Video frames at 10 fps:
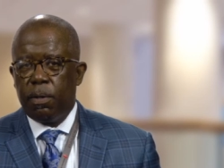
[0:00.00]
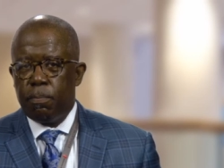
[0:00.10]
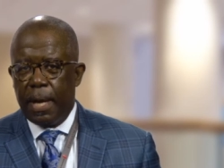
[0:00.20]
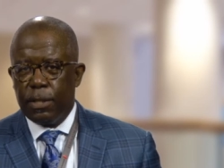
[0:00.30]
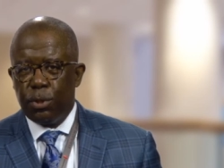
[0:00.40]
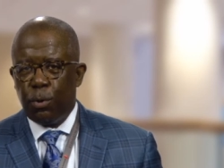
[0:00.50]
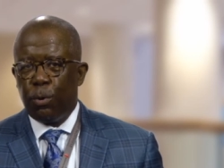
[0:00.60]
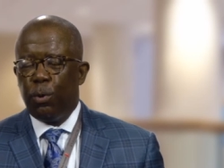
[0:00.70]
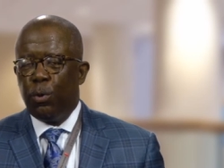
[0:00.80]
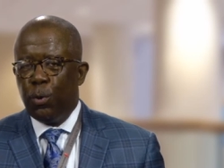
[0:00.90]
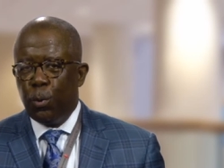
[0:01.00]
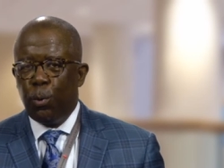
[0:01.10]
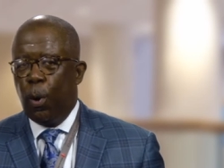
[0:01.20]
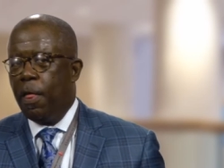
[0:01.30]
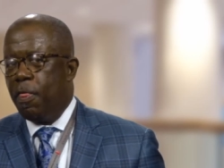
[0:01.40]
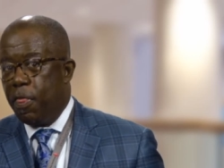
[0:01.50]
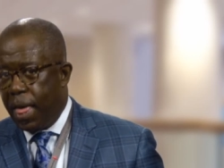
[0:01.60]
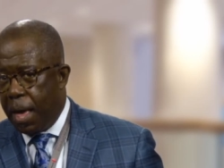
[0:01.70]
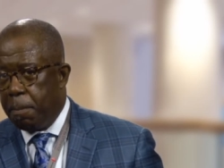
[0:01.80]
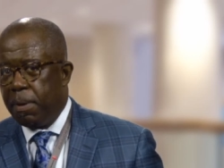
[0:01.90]
patient or the new
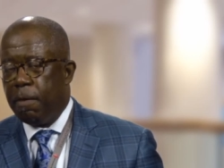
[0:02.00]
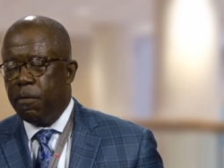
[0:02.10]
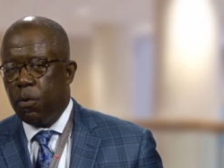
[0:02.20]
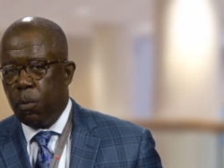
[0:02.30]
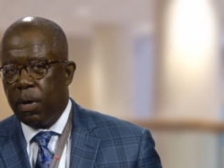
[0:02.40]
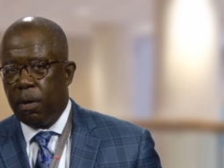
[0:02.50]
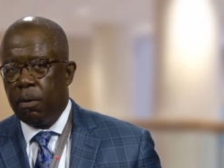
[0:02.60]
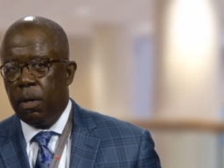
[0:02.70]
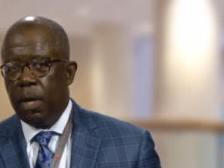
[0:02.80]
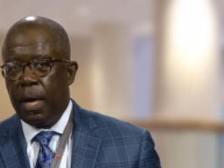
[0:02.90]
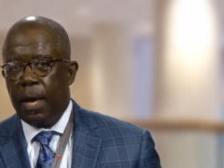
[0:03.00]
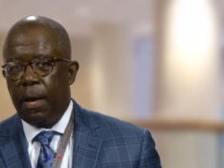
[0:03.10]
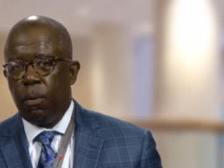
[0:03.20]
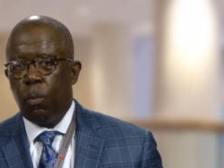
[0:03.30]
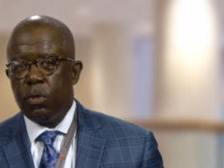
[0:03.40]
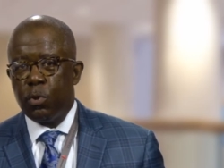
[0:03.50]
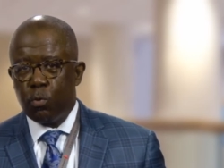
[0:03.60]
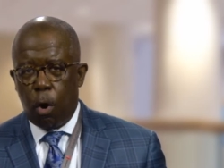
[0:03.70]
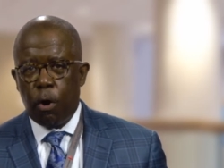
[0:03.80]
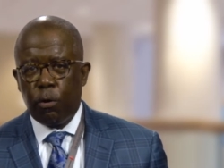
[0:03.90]
them, if you will, uh, was
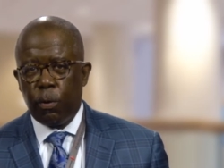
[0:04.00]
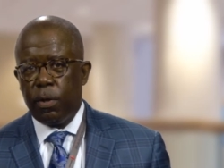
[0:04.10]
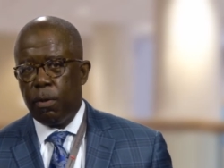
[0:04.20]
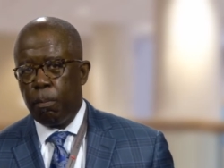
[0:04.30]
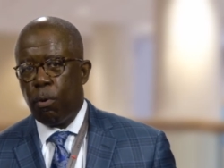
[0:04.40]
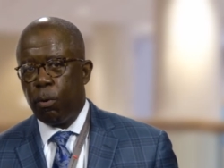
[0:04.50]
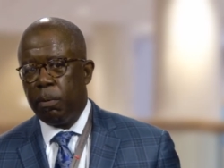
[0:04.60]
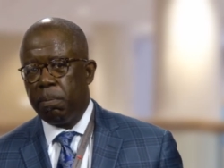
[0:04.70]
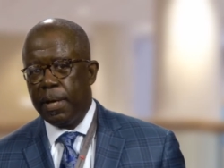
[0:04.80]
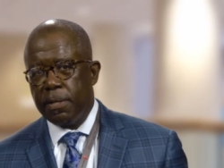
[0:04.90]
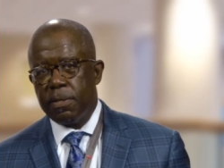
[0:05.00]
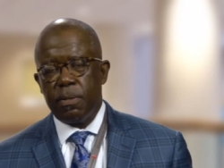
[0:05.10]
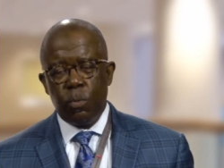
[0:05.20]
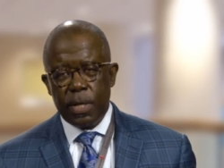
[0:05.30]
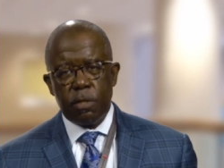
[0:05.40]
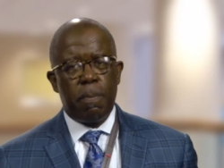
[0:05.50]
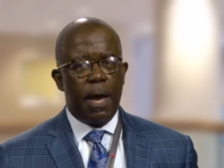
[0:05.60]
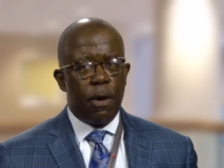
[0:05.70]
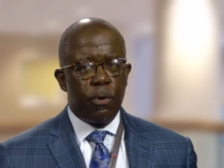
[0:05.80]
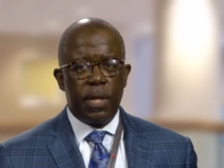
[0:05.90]
stronger in the broken places. And we
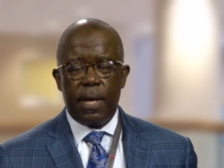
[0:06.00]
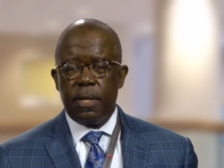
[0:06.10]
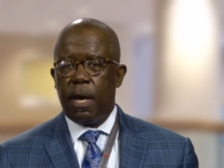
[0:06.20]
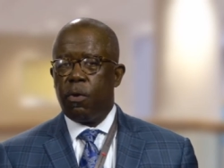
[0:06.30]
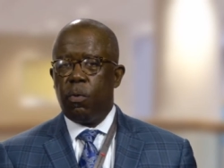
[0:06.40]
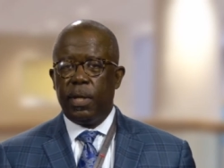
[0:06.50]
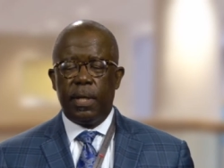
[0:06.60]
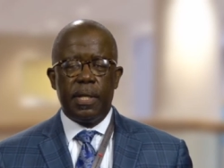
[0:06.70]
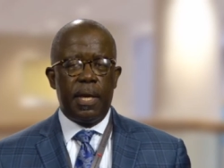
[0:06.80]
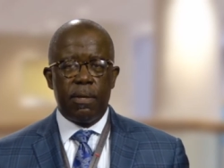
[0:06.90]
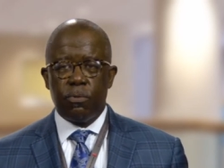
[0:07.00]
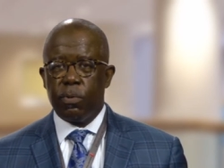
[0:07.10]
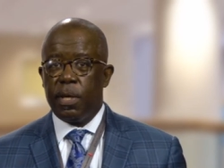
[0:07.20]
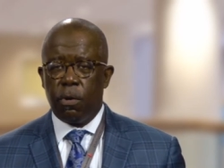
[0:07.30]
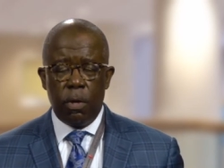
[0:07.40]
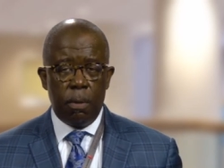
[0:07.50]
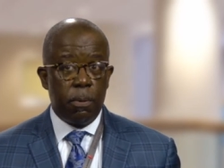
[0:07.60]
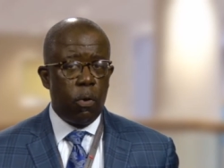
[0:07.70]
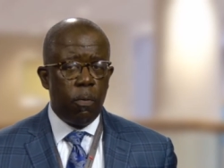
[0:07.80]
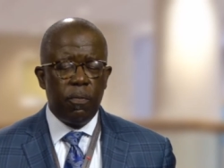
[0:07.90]
aspire to that not only in cancer care,
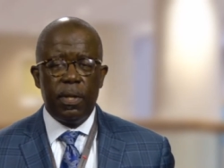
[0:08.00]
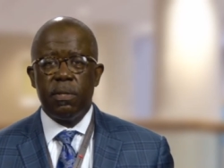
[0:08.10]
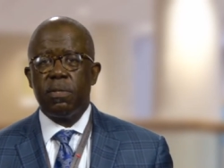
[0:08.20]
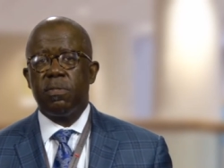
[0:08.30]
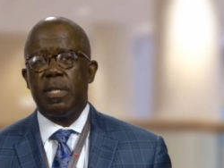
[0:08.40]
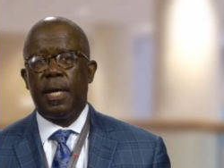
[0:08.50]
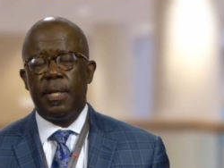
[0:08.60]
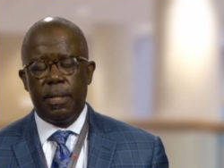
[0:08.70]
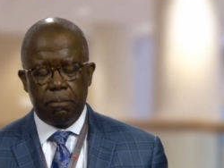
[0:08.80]
but hopefully in society.